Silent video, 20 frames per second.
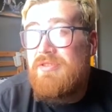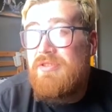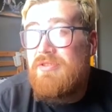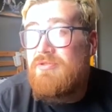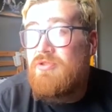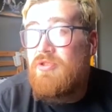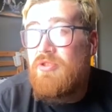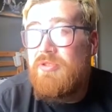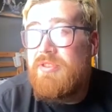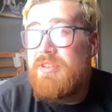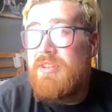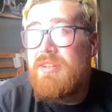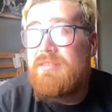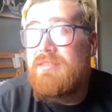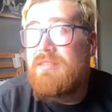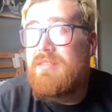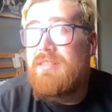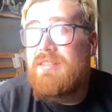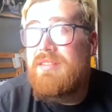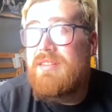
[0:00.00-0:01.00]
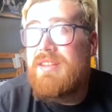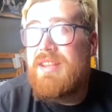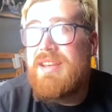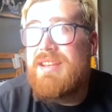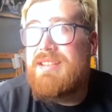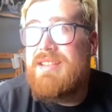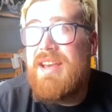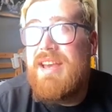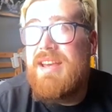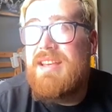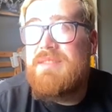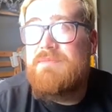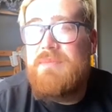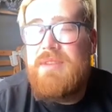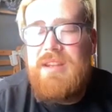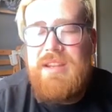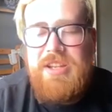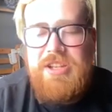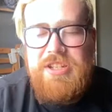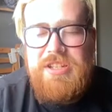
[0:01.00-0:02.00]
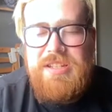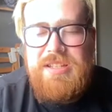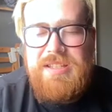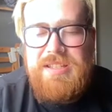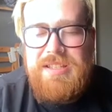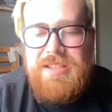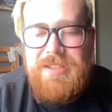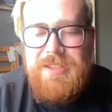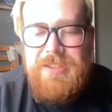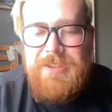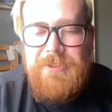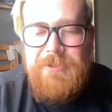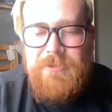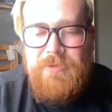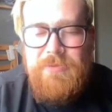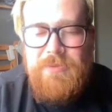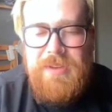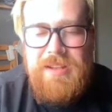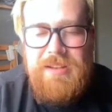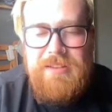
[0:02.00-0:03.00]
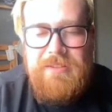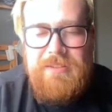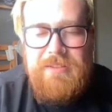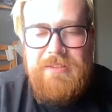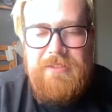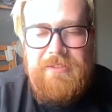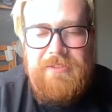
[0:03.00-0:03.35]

nothing they say is malicious. You know what I mean?